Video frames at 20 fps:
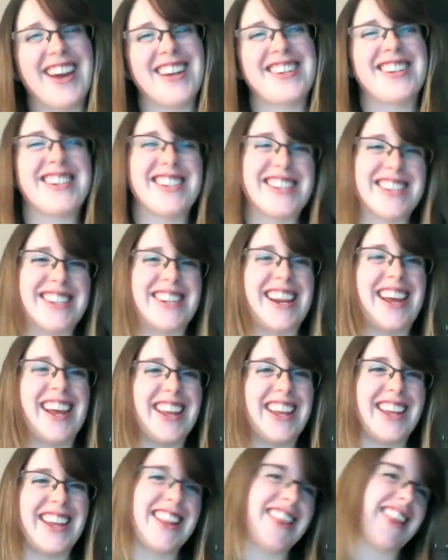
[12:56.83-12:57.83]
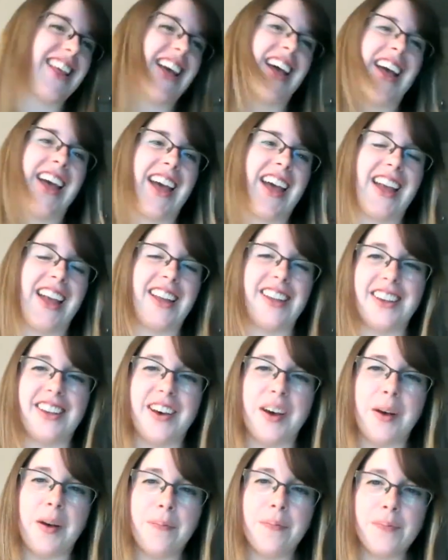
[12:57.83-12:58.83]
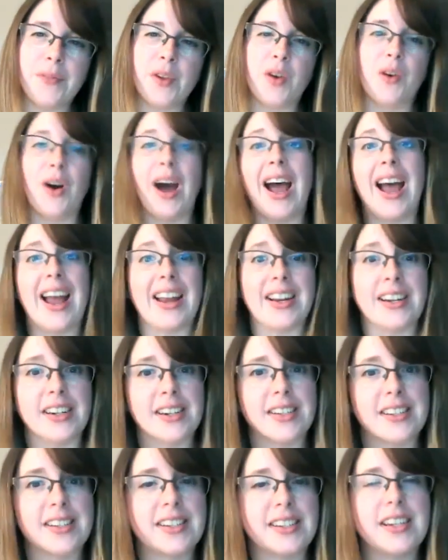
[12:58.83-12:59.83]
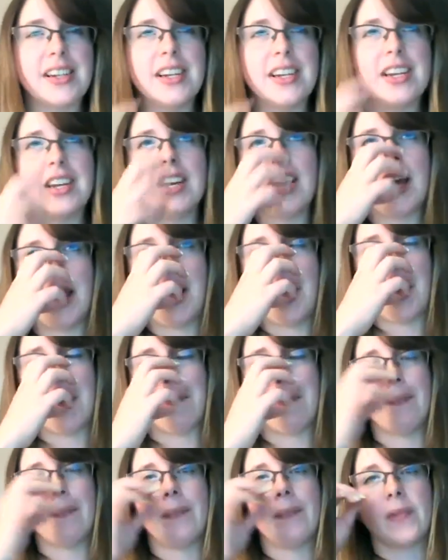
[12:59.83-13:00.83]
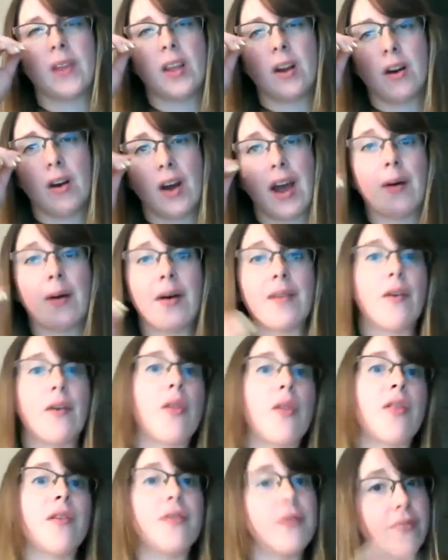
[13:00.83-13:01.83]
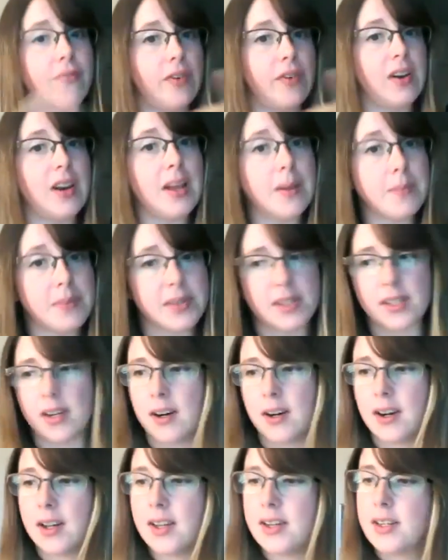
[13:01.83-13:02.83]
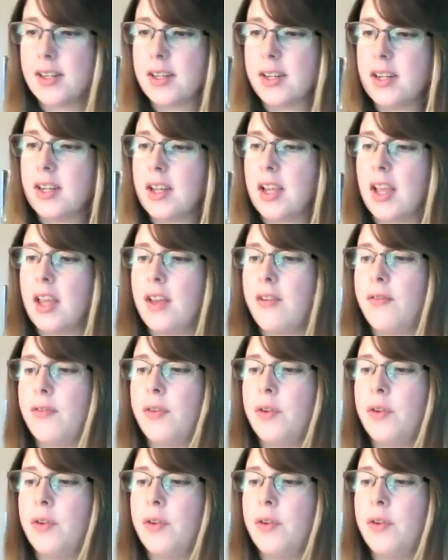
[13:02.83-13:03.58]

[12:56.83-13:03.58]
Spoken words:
to stay in that anger or angst. However, on the flip side, if